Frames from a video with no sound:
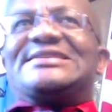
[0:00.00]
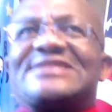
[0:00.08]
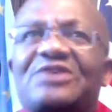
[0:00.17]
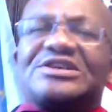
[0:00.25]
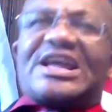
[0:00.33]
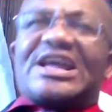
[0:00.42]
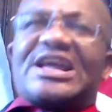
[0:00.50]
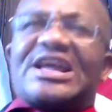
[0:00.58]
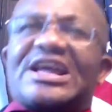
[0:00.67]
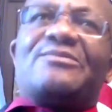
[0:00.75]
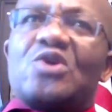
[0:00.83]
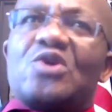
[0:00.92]
The Southern
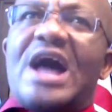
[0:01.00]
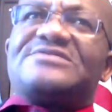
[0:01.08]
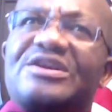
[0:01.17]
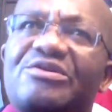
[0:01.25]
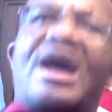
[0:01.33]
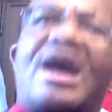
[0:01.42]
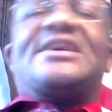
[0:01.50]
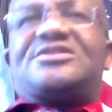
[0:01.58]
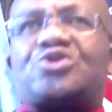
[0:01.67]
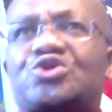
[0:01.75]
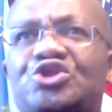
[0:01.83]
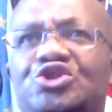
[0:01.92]
Cameroon have the
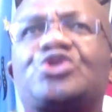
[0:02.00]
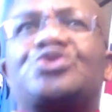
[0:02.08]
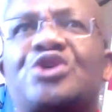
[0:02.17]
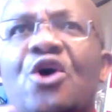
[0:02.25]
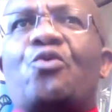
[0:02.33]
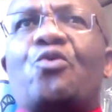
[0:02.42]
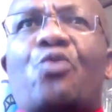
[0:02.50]
right to choose